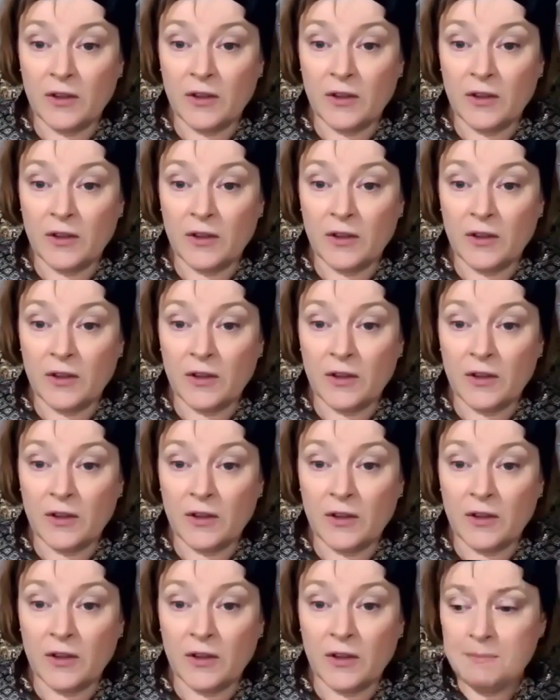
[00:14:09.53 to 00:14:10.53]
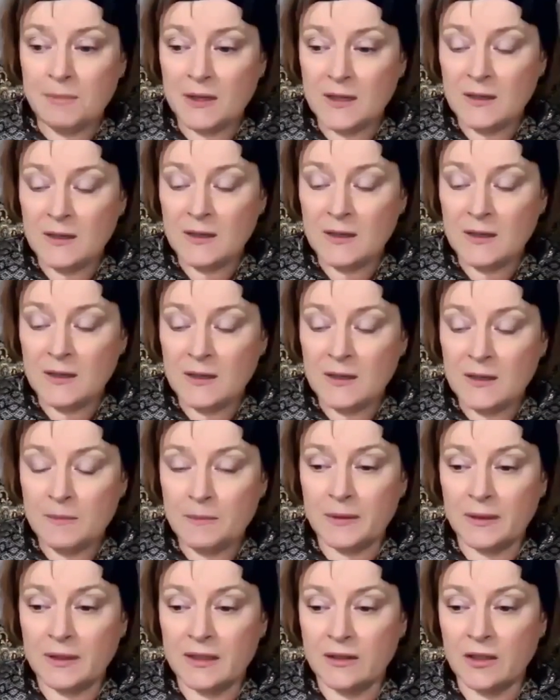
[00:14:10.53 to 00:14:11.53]
So I saw so many
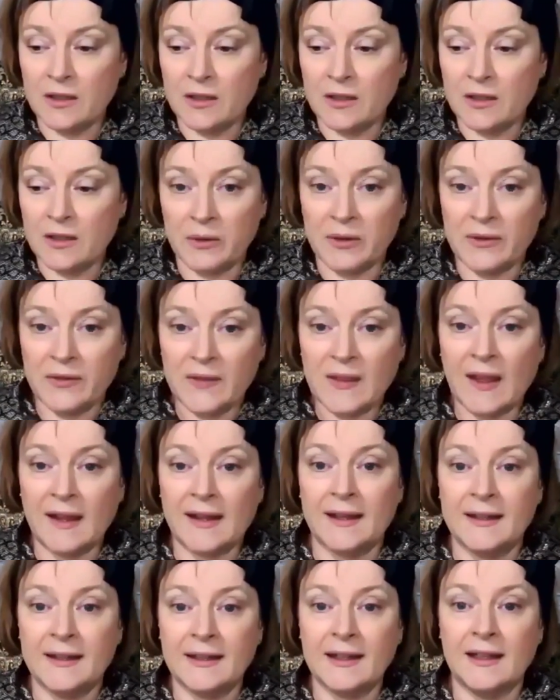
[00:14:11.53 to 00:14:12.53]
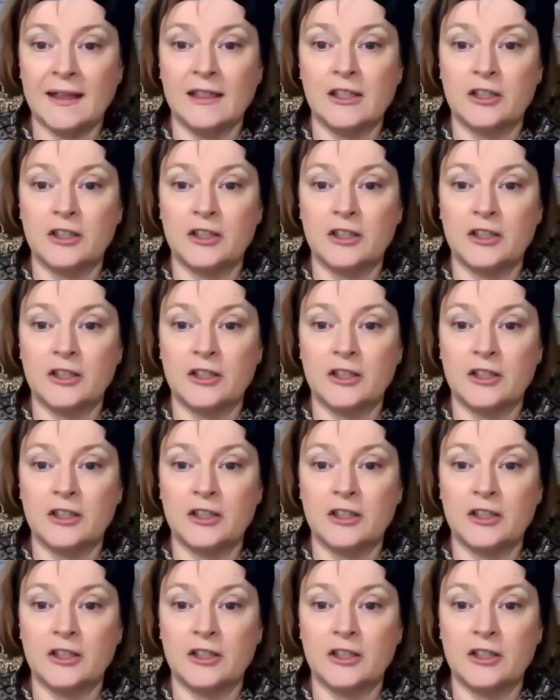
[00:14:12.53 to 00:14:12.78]
people in November with that